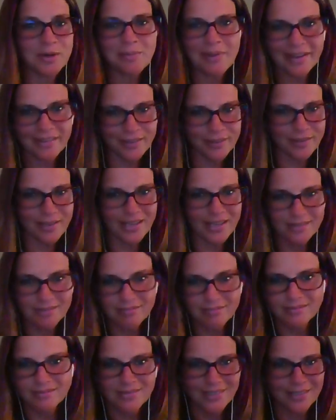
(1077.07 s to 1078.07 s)
better
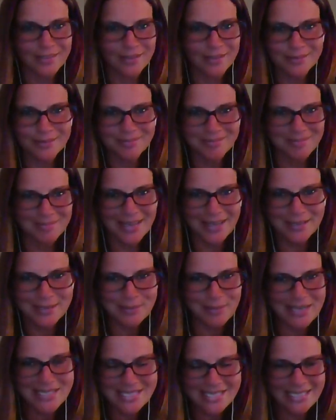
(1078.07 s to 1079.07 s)
than,
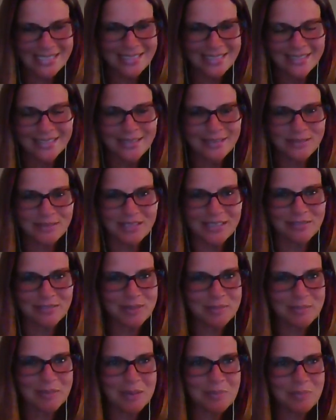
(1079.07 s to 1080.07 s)
XYZ, whatever
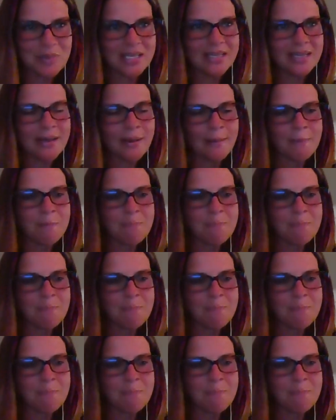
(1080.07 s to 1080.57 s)
it might be.